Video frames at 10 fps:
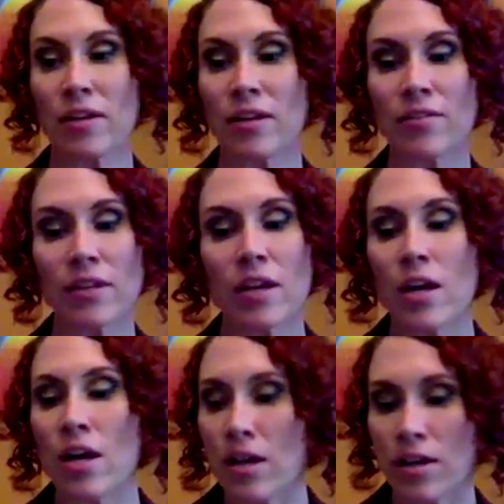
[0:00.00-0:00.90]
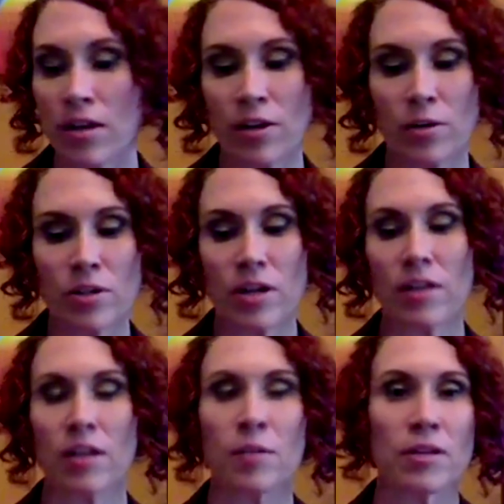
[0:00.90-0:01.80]
And even, you know, I know we're talking
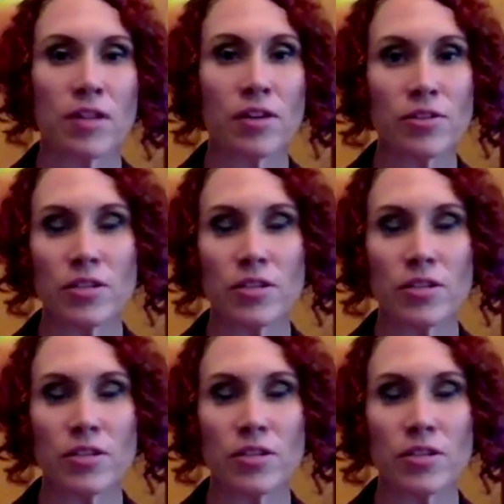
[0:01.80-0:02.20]
a lot about daughters